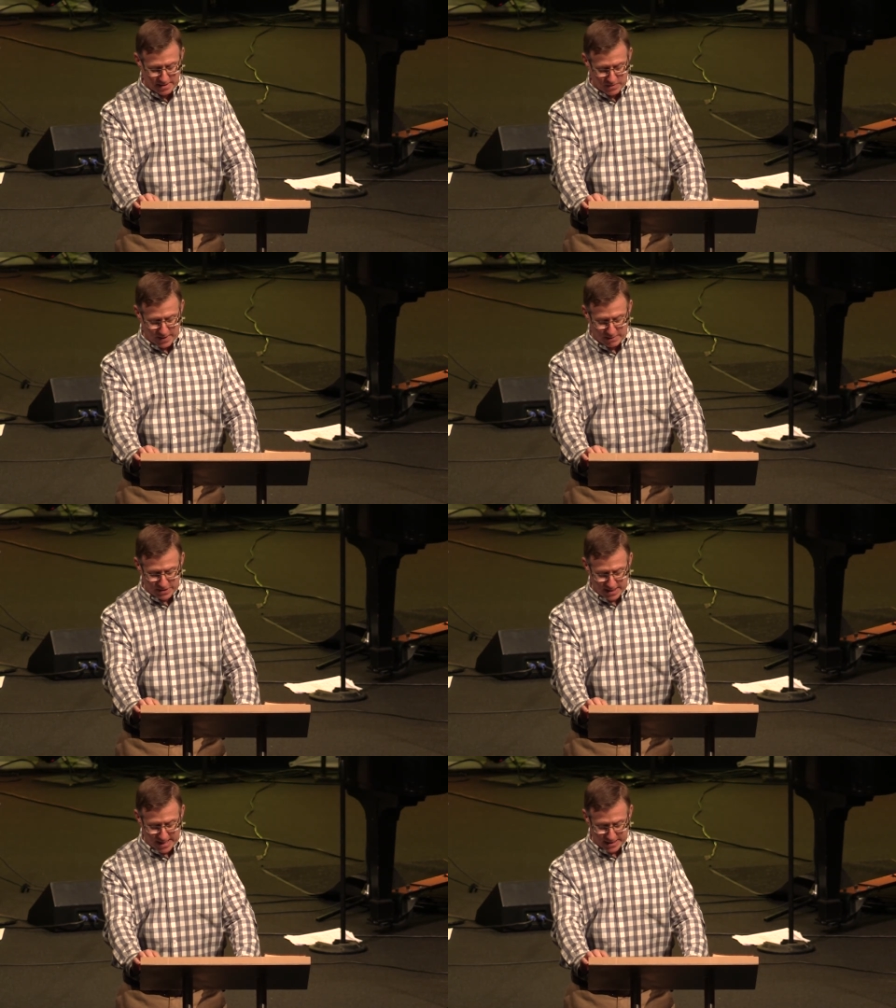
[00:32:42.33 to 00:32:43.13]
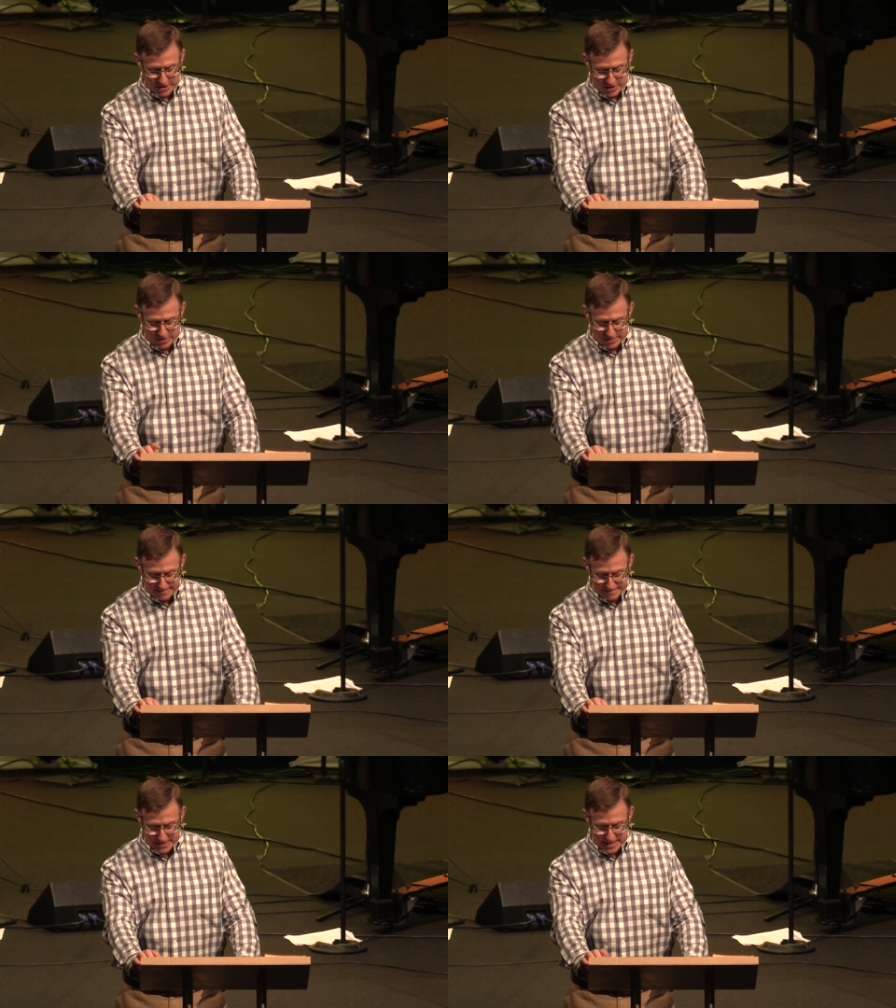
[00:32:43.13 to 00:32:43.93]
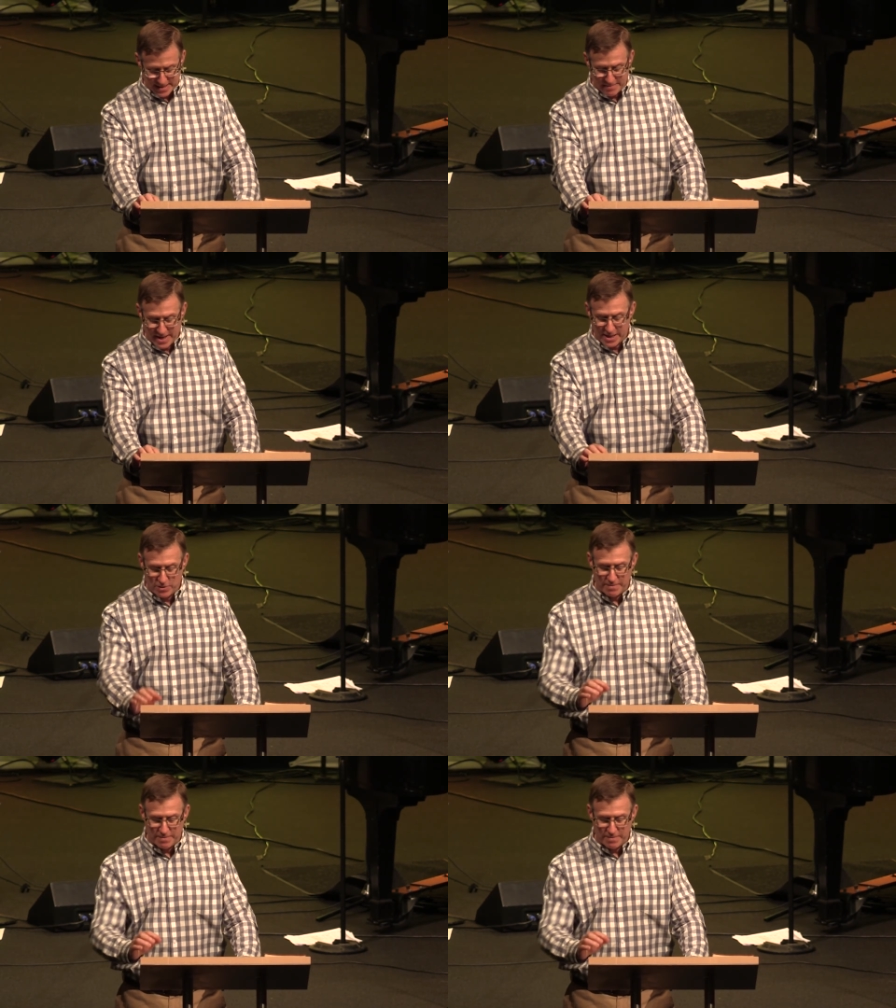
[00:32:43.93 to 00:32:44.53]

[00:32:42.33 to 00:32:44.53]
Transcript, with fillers: when I was a college student, the man who